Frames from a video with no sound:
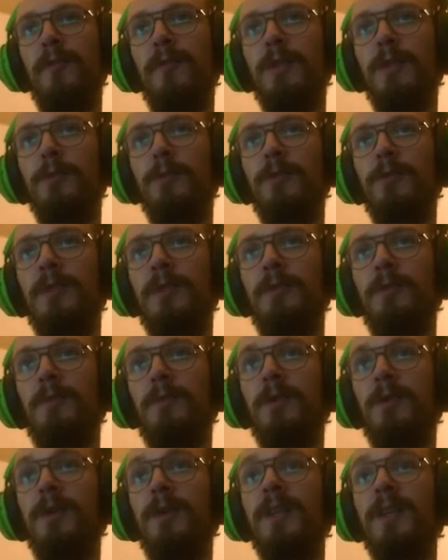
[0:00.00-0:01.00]
magic resistance
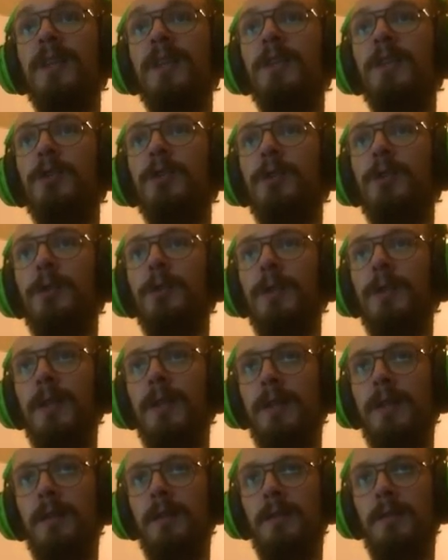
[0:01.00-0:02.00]
per each unit
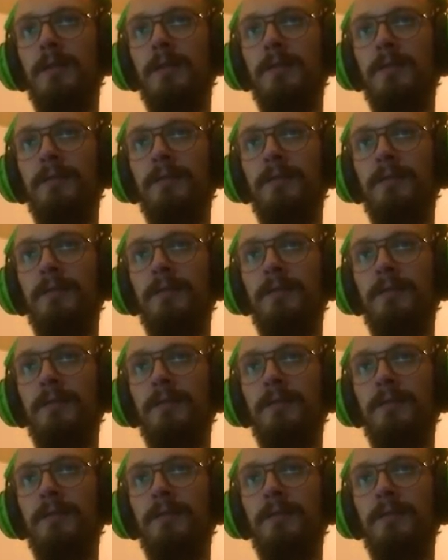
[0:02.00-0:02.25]
killed.